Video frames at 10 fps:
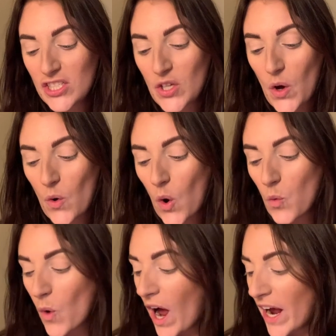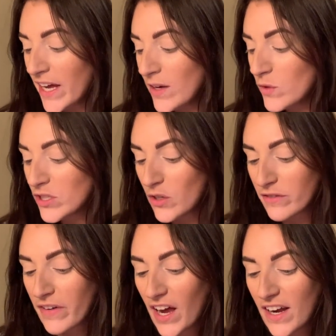So I was
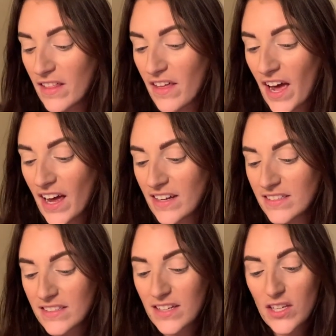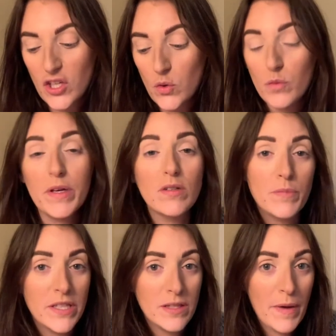notified that you would be able to
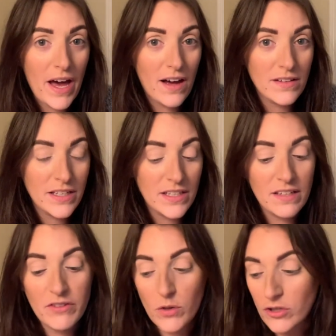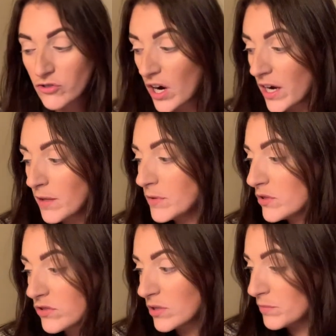pick the palette if you were a tribe
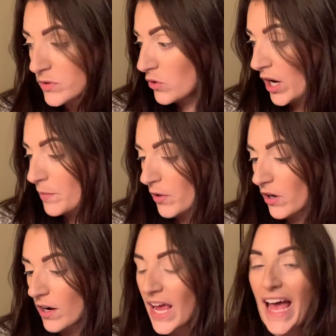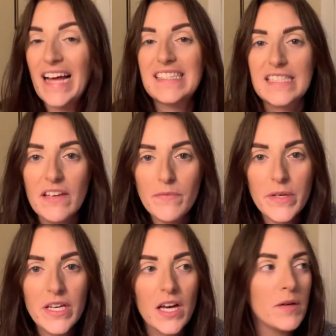subscriber at 7
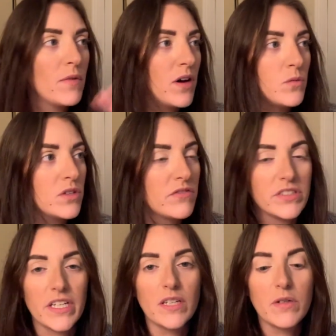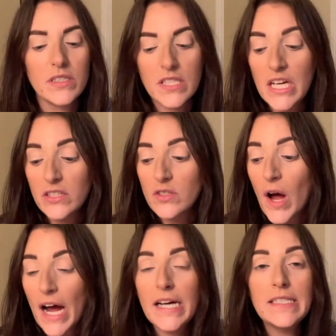p.m. on whatever day it was. So
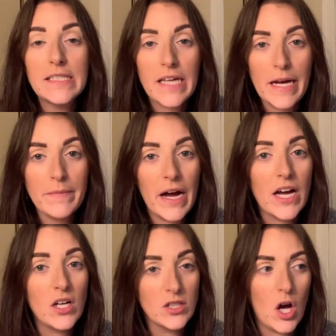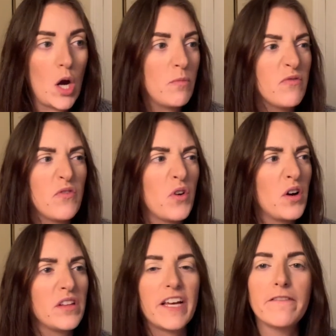I set my alarm
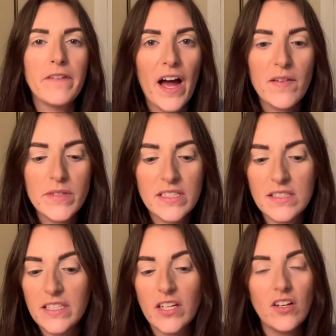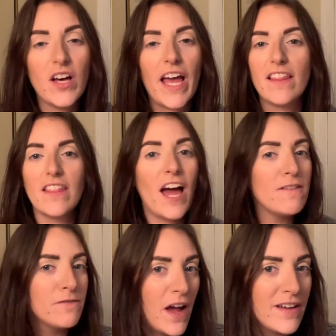for like five minutes till, and
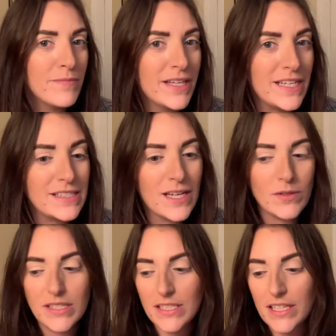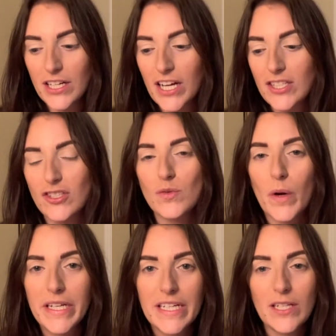that five minutes I was sitting there and just
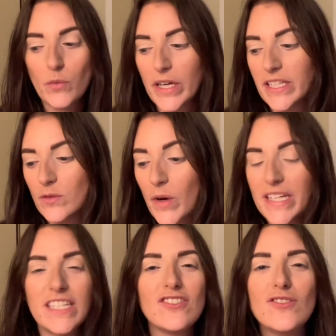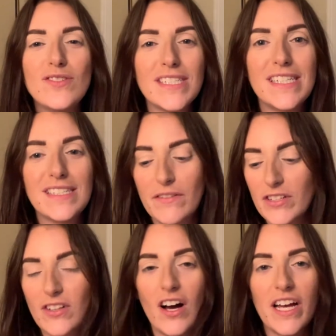waiting and waiting and waiting. As soon as it hit seven
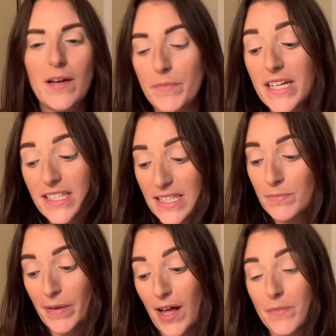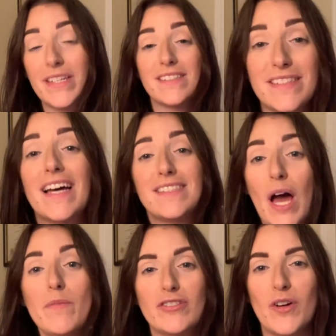o'clock, I picked this palette because that's
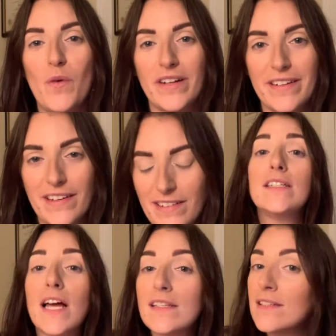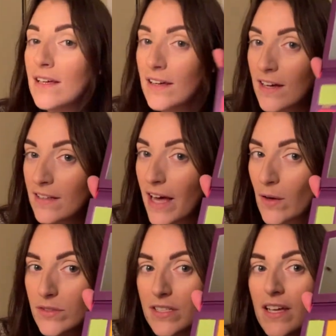how much I wanted it. Next,
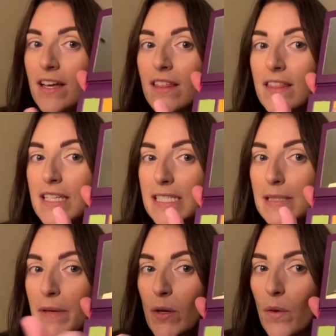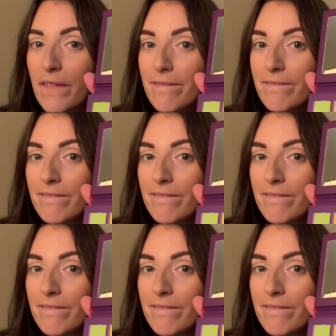Clout. This pink one.